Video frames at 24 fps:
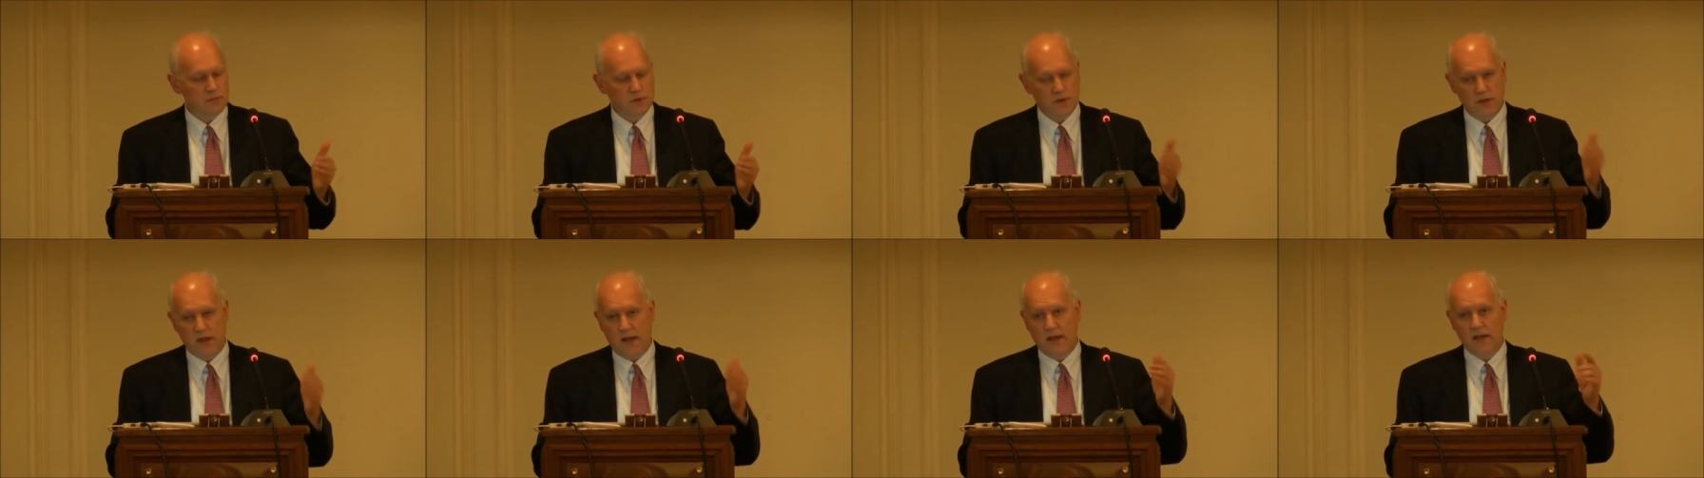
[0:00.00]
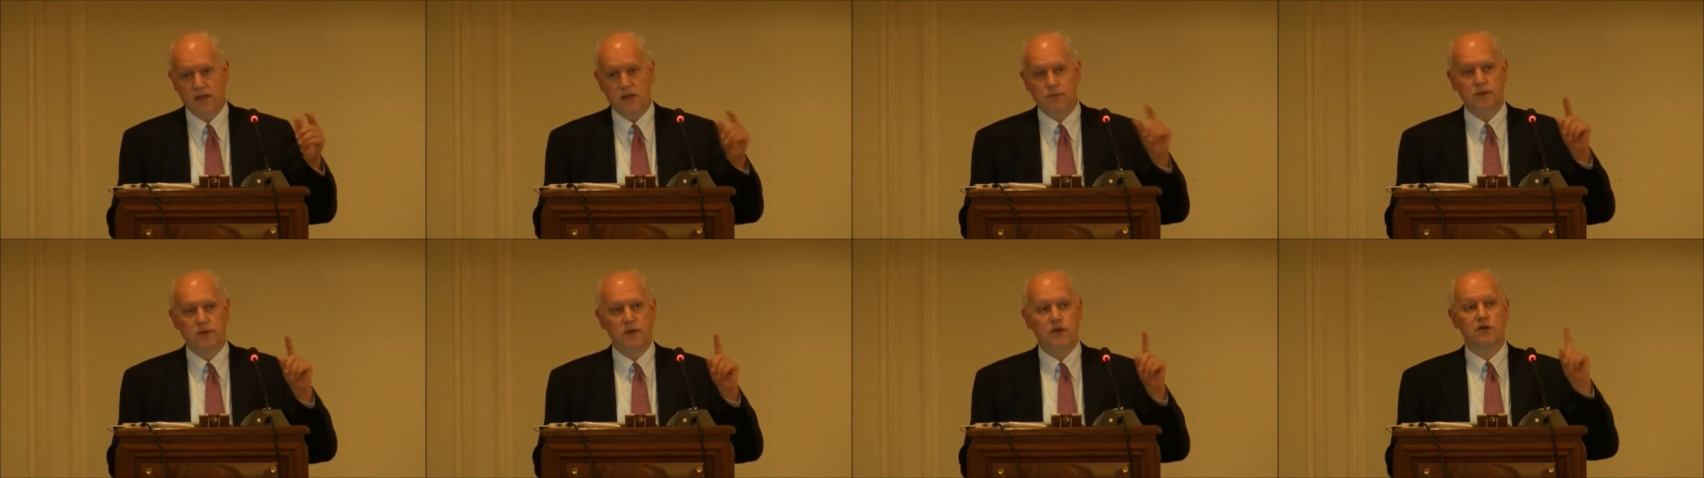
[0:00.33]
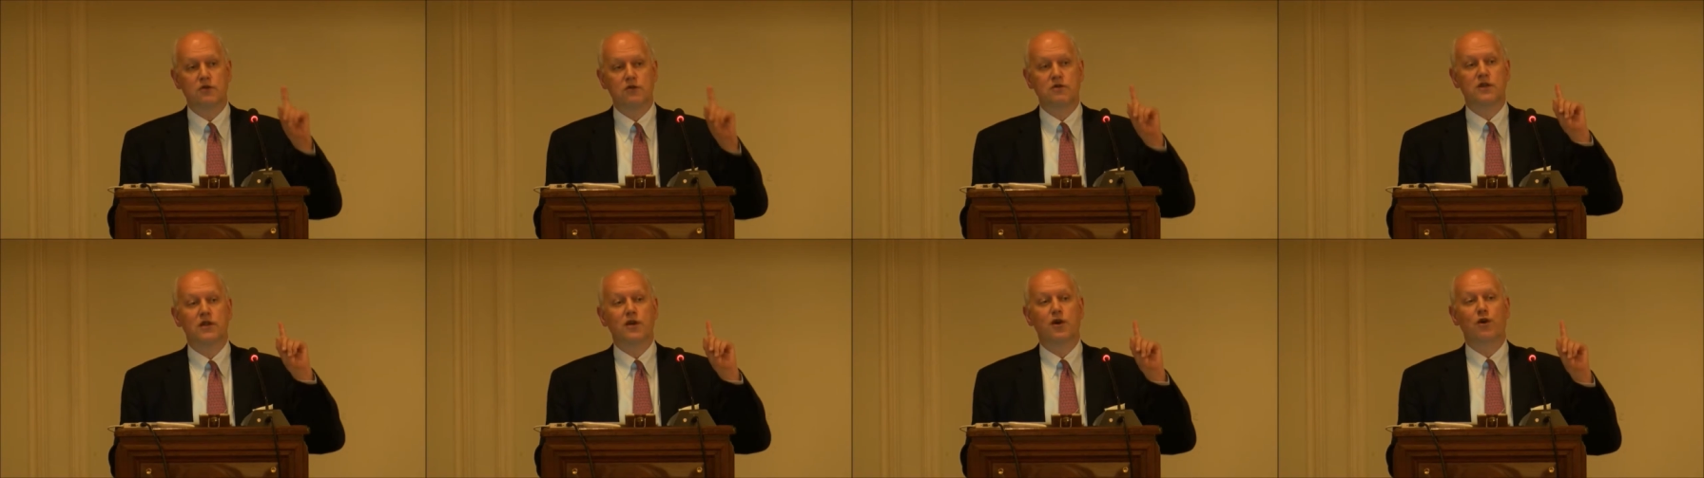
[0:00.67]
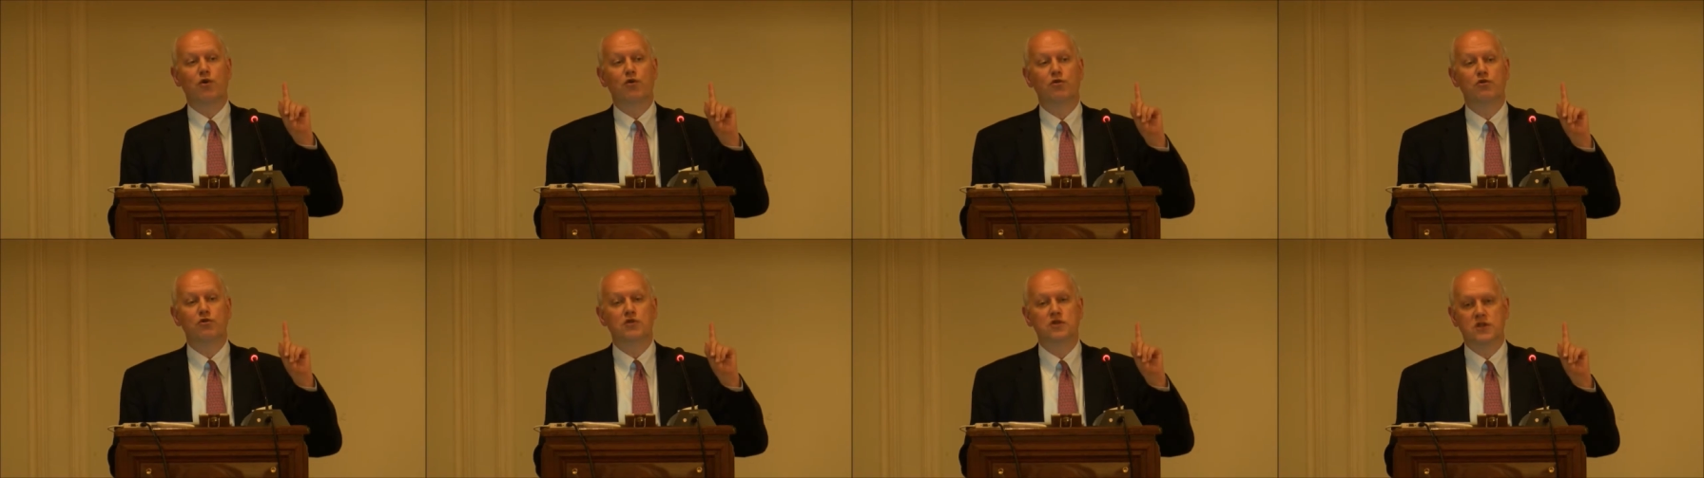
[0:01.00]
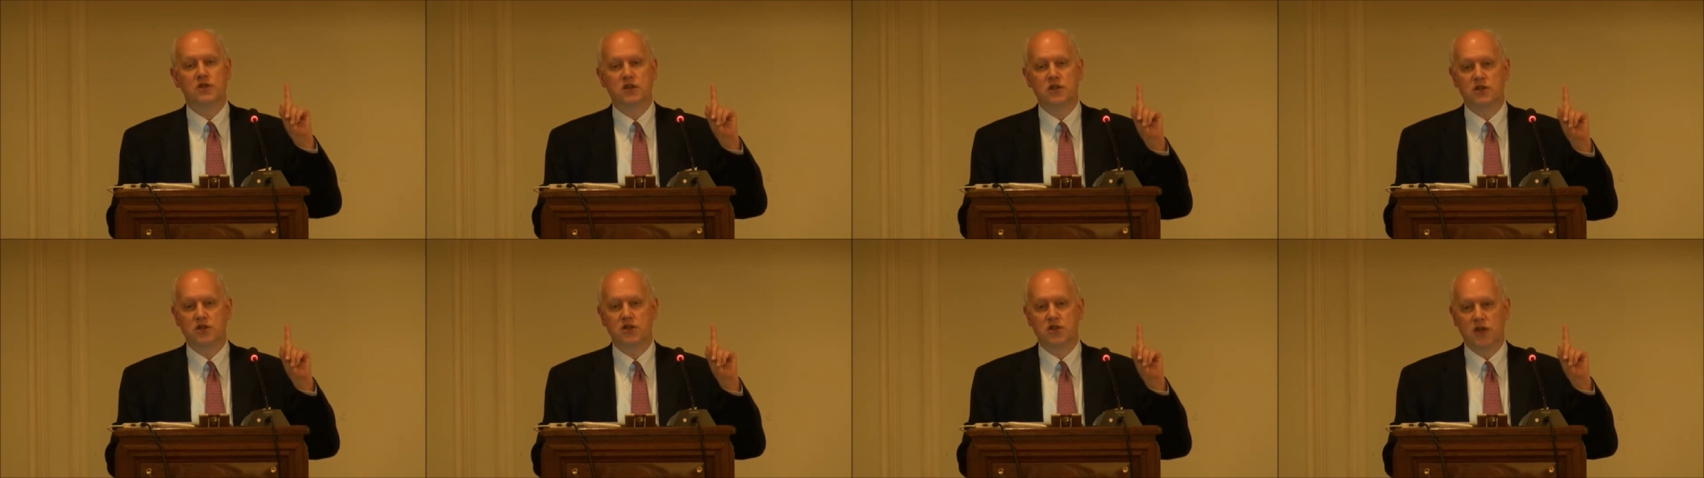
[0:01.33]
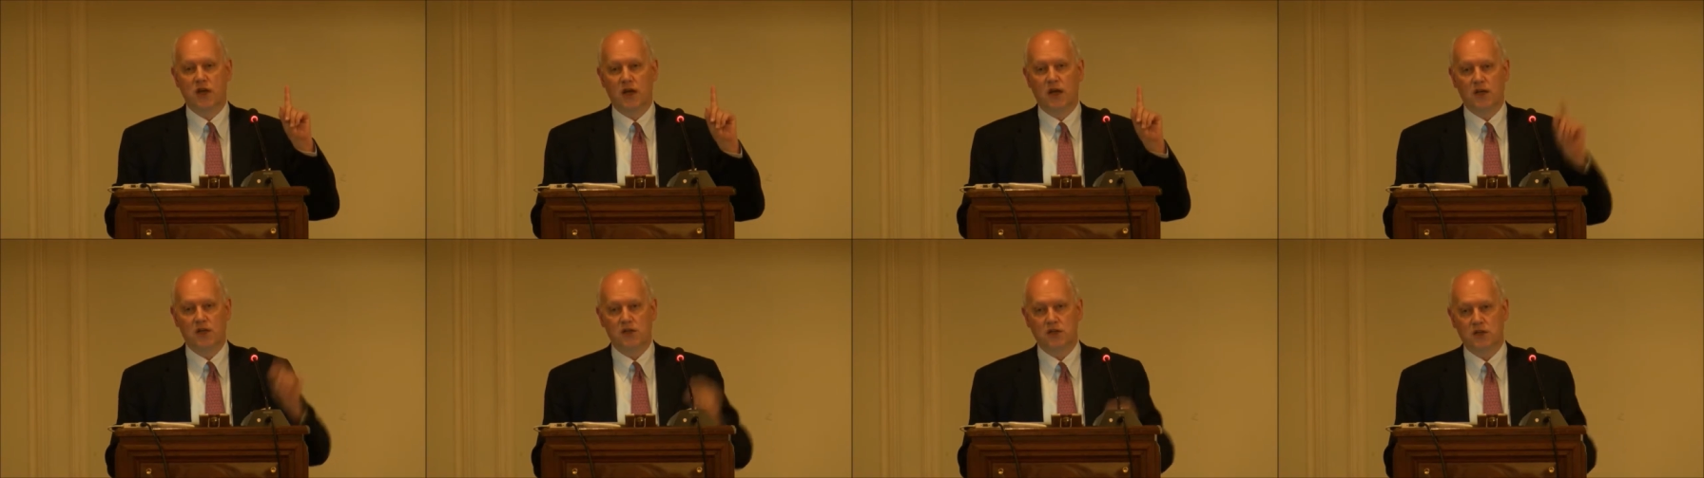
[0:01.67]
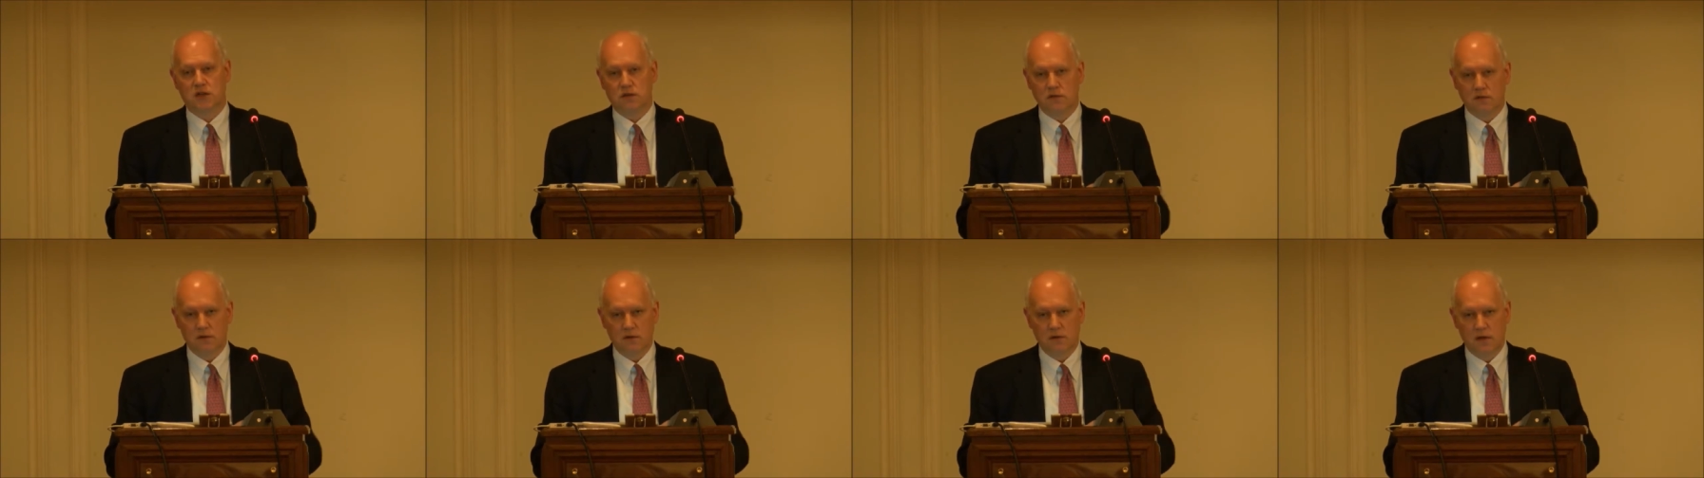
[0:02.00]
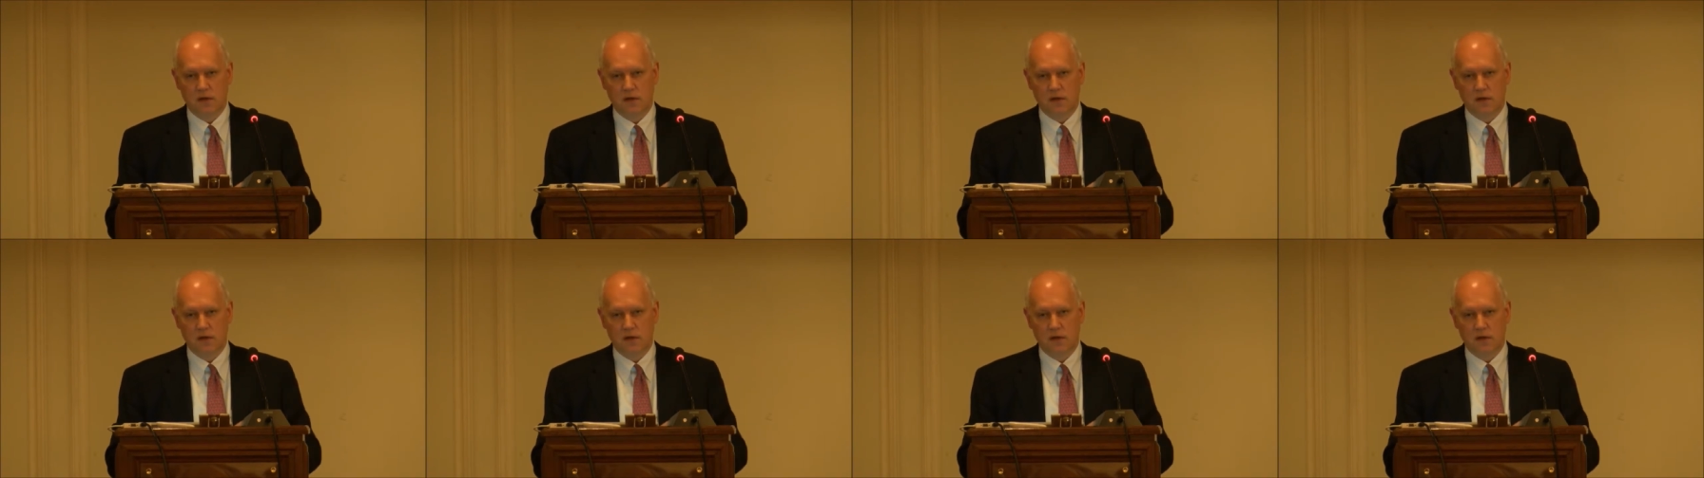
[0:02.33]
but that is because the owners didn't change.